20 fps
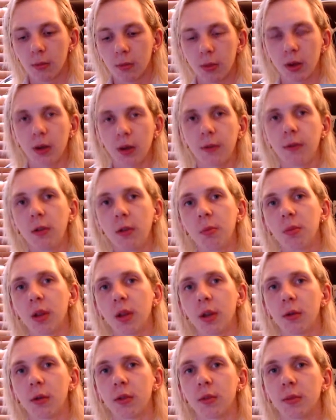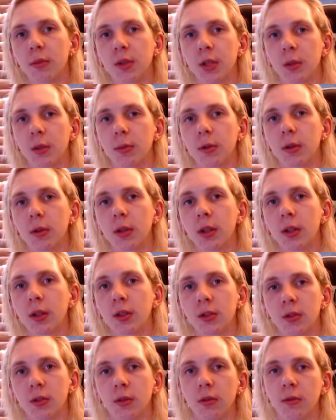but if you play with them separately,
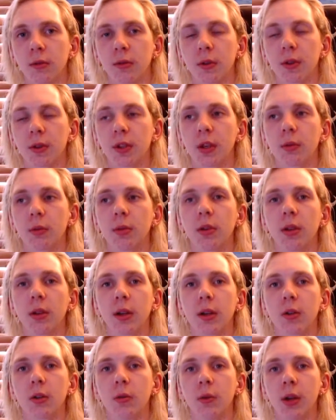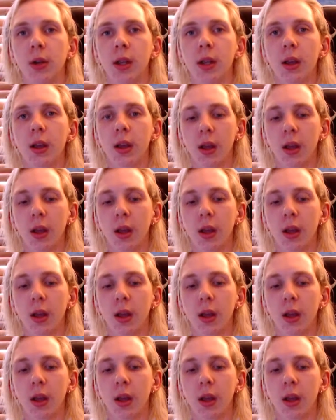so for example like a Wii,